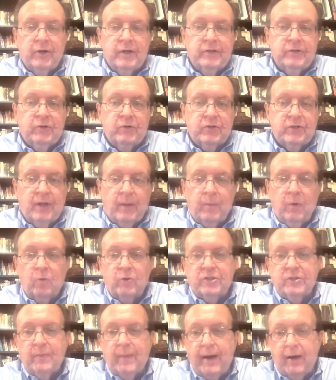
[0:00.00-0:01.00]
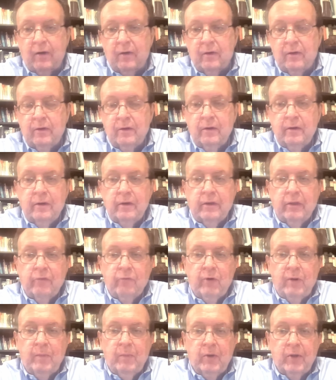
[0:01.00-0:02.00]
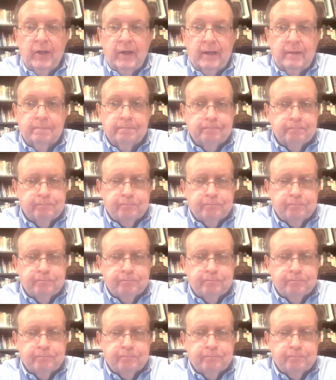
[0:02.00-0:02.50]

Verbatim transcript: Israel's number was about three billion.